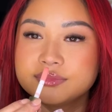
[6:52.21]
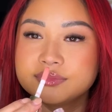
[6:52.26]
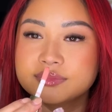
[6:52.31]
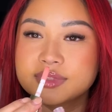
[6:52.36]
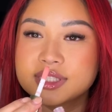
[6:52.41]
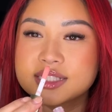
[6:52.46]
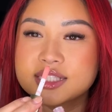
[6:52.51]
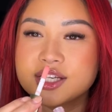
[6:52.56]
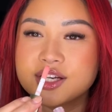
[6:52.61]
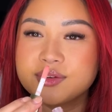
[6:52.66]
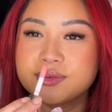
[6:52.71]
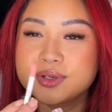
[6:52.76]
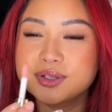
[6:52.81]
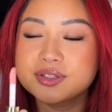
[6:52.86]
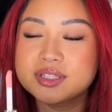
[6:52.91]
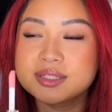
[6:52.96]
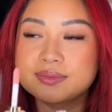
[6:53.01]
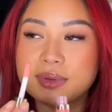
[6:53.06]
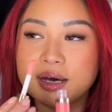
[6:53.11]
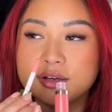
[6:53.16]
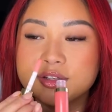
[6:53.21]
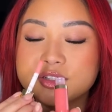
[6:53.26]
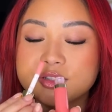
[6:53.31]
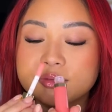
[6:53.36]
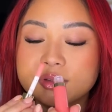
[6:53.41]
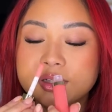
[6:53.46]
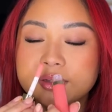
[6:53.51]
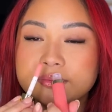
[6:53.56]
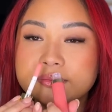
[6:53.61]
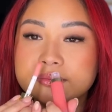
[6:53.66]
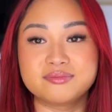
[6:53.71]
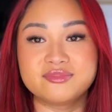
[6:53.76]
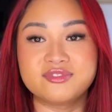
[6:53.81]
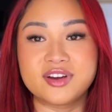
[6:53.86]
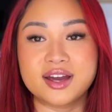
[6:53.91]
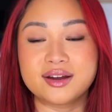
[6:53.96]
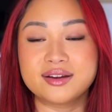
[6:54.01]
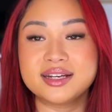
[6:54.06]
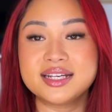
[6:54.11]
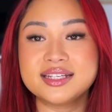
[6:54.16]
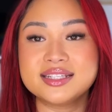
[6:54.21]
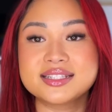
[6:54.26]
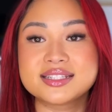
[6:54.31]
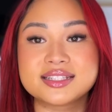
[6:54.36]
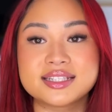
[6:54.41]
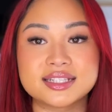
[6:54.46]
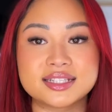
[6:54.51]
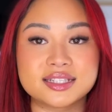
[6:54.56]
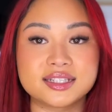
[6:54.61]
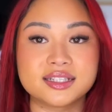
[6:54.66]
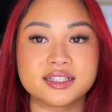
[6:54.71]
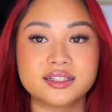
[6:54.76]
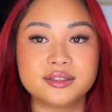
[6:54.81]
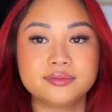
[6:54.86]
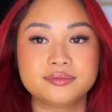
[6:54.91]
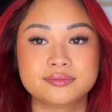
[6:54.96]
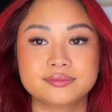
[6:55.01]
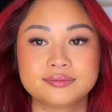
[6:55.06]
There's no real smell to it. Very sticky.